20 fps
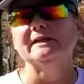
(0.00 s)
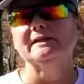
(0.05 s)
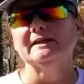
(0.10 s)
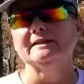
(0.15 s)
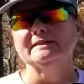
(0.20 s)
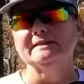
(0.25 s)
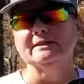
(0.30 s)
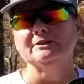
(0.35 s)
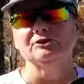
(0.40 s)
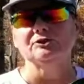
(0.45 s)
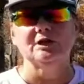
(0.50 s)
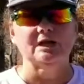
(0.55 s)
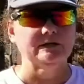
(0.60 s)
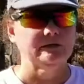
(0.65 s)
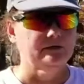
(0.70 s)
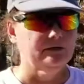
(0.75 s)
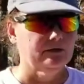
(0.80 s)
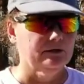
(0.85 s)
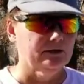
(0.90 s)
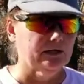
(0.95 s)
I said, you get
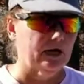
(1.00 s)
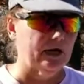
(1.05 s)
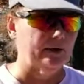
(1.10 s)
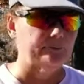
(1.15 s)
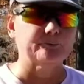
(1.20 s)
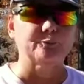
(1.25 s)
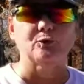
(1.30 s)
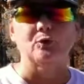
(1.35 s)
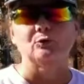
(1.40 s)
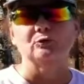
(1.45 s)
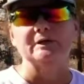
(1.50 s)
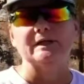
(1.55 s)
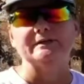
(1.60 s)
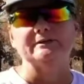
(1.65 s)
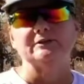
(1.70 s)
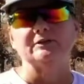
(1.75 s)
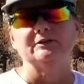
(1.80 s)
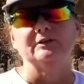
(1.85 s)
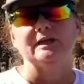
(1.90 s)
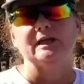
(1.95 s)

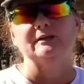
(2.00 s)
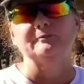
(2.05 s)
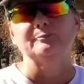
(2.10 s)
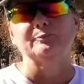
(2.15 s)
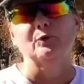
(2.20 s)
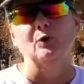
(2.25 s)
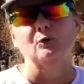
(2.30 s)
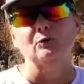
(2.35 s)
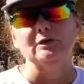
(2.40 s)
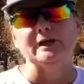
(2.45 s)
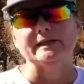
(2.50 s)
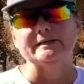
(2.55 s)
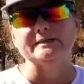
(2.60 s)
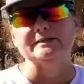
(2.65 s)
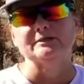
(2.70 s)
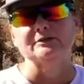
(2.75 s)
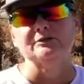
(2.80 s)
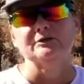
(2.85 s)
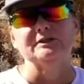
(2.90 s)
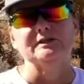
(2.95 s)
ProLite's
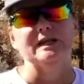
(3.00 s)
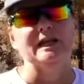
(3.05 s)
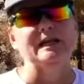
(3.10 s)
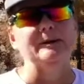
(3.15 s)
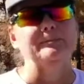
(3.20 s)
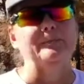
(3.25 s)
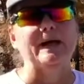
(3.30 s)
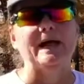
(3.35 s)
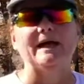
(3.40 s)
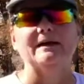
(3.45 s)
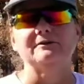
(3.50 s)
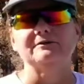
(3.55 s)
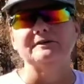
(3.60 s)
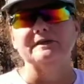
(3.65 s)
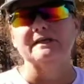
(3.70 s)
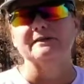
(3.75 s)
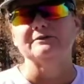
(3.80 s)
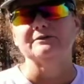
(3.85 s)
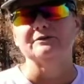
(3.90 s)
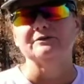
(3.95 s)
a good name, Paddle
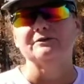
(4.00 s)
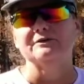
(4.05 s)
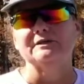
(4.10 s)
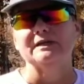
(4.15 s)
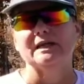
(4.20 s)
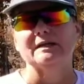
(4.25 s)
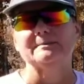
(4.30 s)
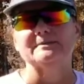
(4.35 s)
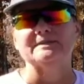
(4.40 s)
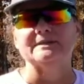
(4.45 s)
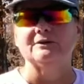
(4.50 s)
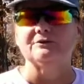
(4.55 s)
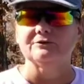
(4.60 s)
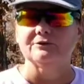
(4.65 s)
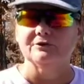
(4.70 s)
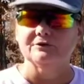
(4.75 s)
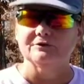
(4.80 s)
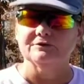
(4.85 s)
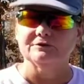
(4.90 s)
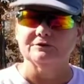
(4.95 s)
Tech's a good name,
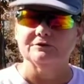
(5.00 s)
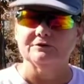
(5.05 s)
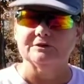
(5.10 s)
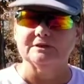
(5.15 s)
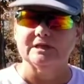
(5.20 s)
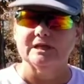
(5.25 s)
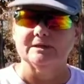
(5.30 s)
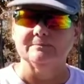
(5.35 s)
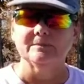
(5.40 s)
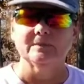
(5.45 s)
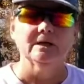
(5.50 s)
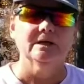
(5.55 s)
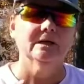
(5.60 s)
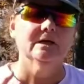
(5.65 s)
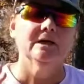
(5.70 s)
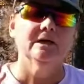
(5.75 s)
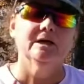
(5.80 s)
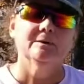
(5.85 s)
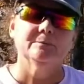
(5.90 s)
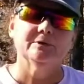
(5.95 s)
Selkirk's a good name.
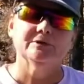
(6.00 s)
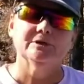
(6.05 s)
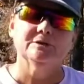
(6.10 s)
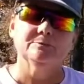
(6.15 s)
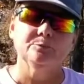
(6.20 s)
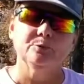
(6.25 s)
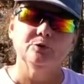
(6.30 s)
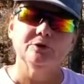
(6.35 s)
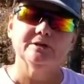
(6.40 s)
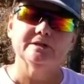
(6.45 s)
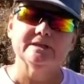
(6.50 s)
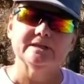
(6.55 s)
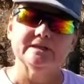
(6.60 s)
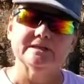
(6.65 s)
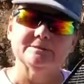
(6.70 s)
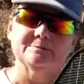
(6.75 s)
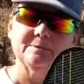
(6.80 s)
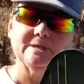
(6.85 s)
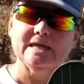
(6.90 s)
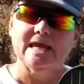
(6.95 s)
But the important thing
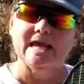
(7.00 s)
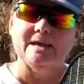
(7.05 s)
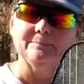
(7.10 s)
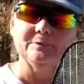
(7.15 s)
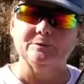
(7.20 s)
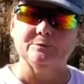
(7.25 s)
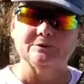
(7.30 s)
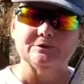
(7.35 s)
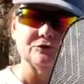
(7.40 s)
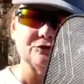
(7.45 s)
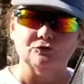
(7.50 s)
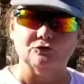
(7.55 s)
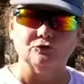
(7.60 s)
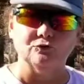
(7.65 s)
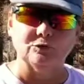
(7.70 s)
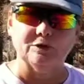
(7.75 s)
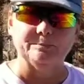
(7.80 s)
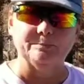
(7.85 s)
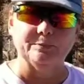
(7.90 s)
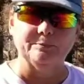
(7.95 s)
is be happy with your
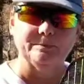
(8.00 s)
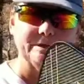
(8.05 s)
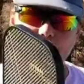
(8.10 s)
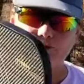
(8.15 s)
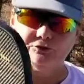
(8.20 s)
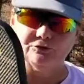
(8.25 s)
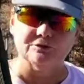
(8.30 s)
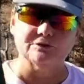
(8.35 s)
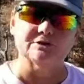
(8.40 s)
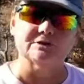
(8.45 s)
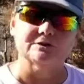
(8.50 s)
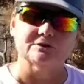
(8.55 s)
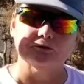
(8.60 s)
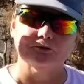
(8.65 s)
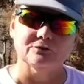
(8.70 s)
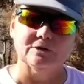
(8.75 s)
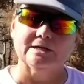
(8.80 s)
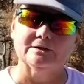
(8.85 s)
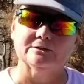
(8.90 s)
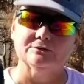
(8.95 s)
grip. Make sure it's the
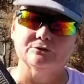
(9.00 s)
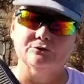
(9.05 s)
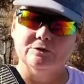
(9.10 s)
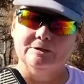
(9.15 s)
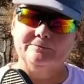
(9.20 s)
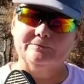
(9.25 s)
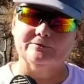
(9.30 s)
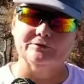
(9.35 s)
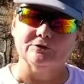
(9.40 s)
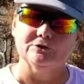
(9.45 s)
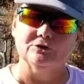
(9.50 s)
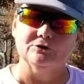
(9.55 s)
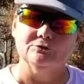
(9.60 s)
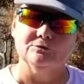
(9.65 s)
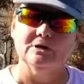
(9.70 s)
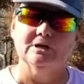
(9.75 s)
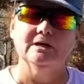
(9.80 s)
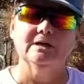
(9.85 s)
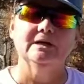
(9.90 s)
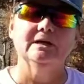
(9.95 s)
correct grip for you.
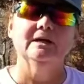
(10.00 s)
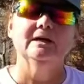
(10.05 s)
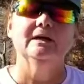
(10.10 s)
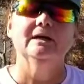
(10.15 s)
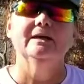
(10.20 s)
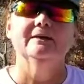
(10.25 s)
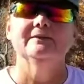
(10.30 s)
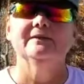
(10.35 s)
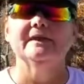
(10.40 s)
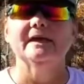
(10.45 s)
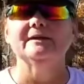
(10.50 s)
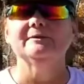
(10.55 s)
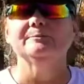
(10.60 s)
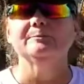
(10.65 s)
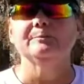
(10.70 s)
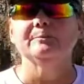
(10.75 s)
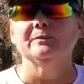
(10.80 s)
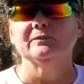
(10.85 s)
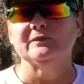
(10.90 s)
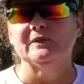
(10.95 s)

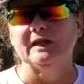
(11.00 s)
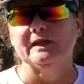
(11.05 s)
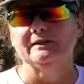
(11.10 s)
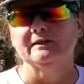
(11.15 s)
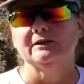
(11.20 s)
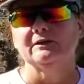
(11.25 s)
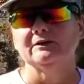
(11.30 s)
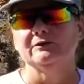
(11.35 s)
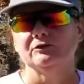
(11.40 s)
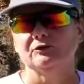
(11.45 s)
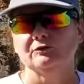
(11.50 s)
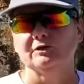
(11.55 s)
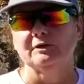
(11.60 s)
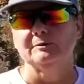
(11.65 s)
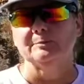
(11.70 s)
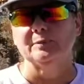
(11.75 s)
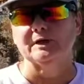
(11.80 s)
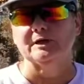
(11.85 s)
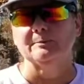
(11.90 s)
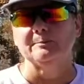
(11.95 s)
Then you
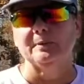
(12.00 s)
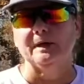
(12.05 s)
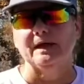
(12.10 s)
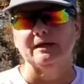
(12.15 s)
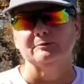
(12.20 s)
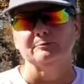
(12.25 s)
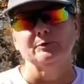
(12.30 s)
can pick a paddle.